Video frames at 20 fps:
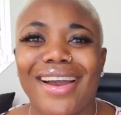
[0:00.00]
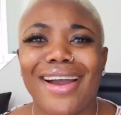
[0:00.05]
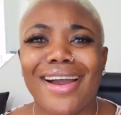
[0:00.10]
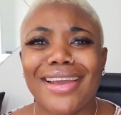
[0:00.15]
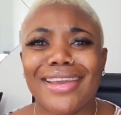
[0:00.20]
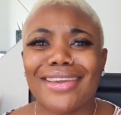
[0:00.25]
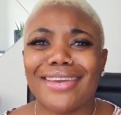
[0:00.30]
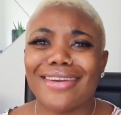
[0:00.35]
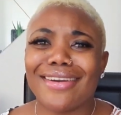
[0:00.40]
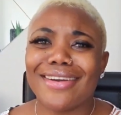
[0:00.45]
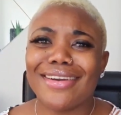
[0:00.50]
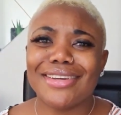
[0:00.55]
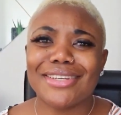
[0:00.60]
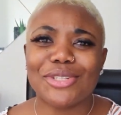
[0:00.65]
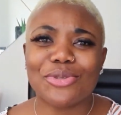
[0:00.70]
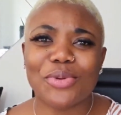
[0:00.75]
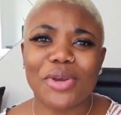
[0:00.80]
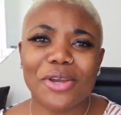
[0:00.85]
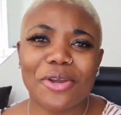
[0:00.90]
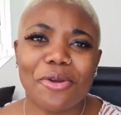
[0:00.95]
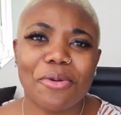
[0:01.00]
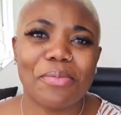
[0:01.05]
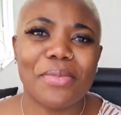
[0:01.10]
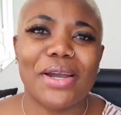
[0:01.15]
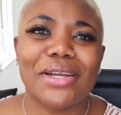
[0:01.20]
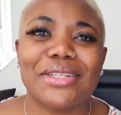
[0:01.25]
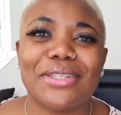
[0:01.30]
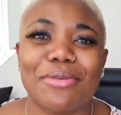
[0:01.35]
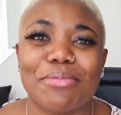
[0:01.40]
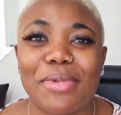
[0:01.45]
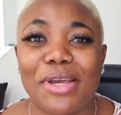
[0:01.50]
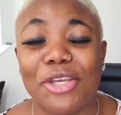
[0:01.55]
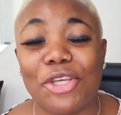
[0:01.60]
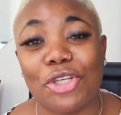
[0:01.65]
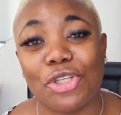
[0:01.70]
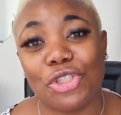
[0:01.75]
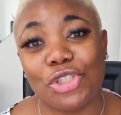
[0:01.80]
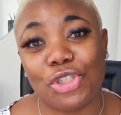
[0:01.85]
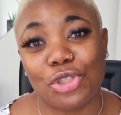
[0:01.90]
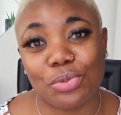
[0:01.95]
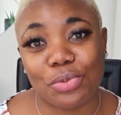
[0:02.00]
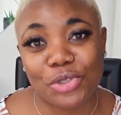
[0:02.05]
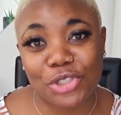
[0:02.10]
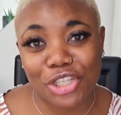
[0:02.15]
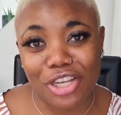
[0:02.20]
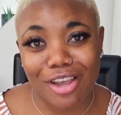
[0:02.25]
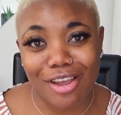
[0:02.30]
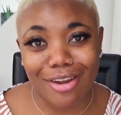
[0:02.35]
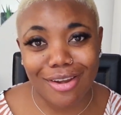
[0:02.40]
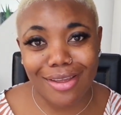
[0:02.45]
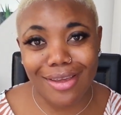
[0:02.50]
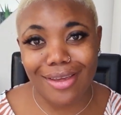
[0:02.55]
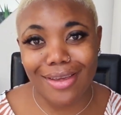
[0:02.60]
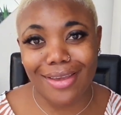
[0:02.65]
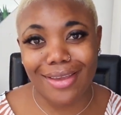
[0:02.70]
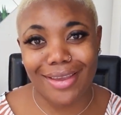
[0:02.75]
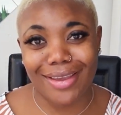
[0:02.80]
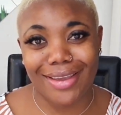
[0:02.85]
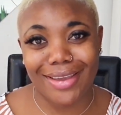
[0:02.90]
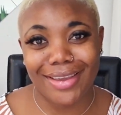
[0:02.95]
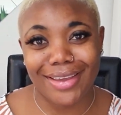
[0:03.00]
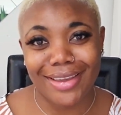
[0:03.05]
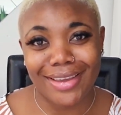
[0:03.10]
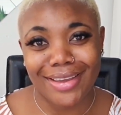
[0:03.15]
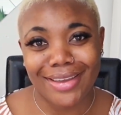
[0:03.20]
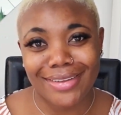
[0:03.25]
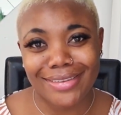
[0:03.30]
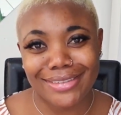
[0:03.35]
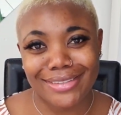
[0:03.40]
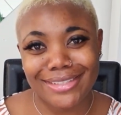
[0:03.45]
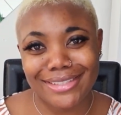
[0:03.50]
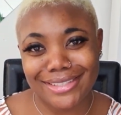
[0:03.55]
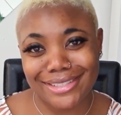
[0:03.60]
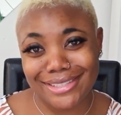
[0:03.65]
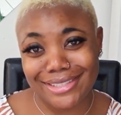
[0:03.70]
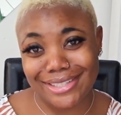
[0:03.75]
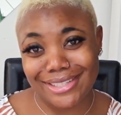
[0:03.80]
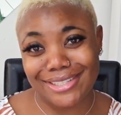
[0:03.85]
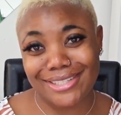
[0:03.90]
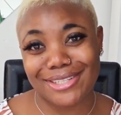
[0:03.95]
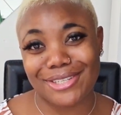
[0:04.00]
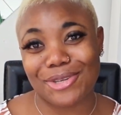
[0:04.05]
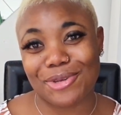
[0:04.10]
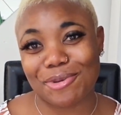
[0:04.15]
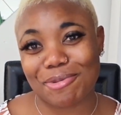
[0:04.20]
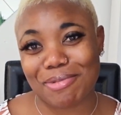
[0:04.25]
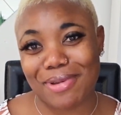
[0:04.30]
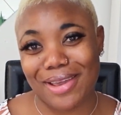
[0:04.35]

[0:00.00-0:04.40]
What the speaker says: Hi guys, welcome back to my YouTube channel. This is Easy